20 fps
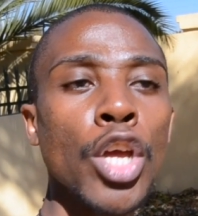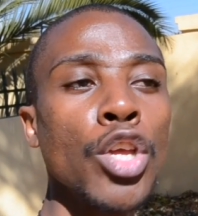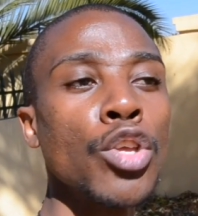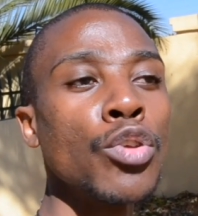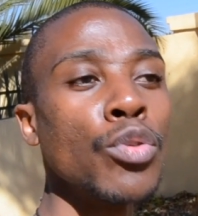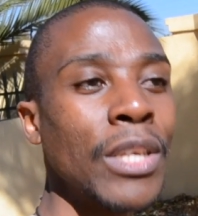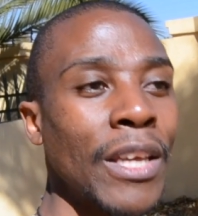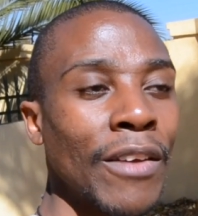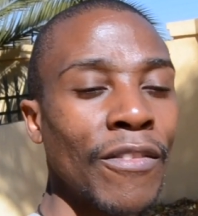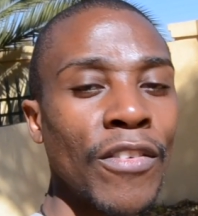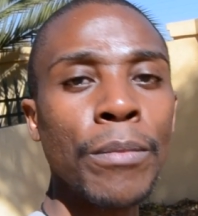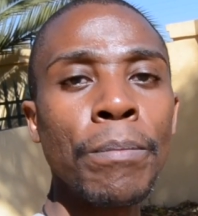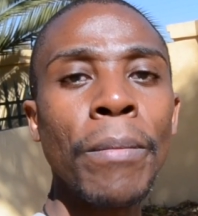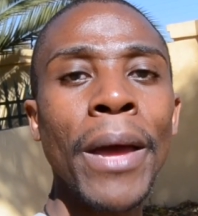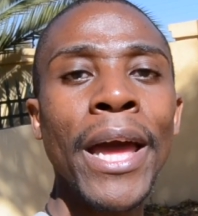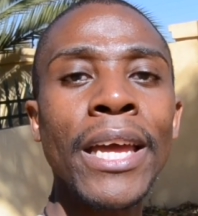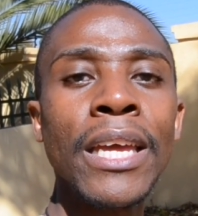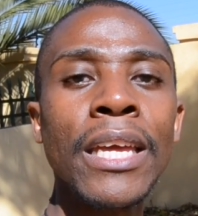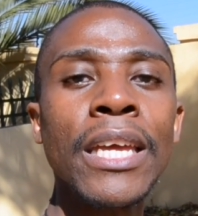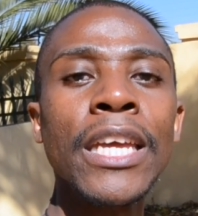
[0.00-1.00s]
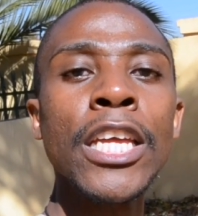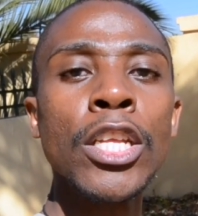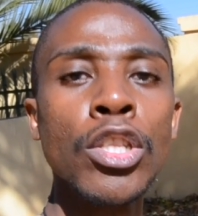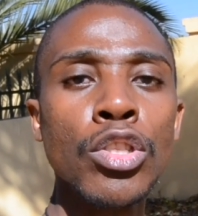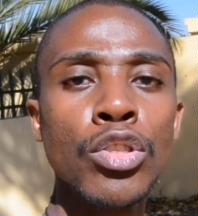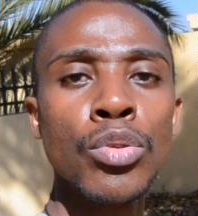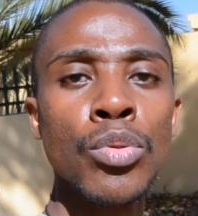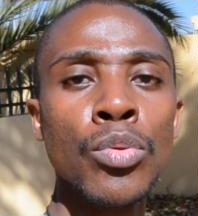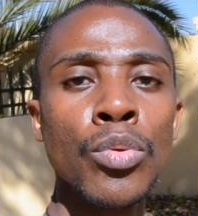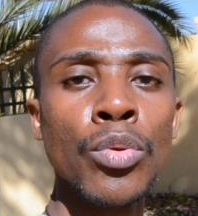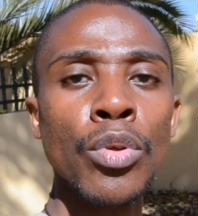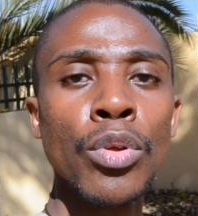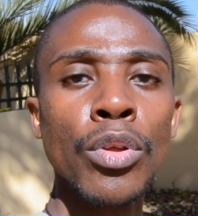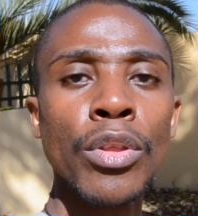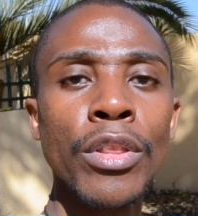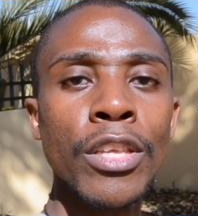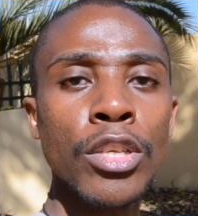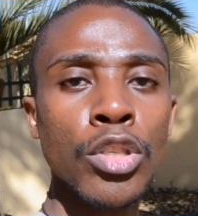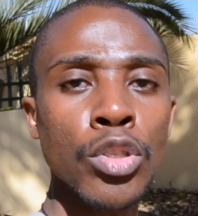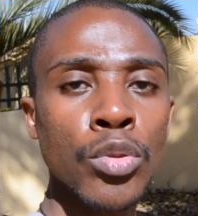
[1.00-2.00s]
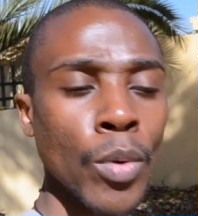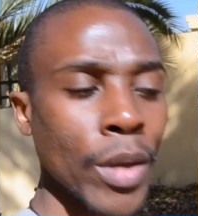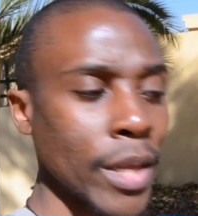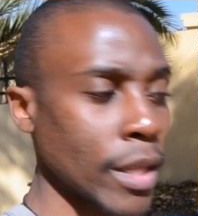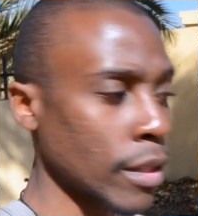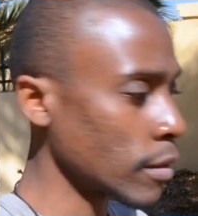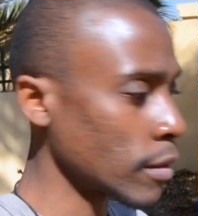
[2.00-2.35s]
you give it back into the soil.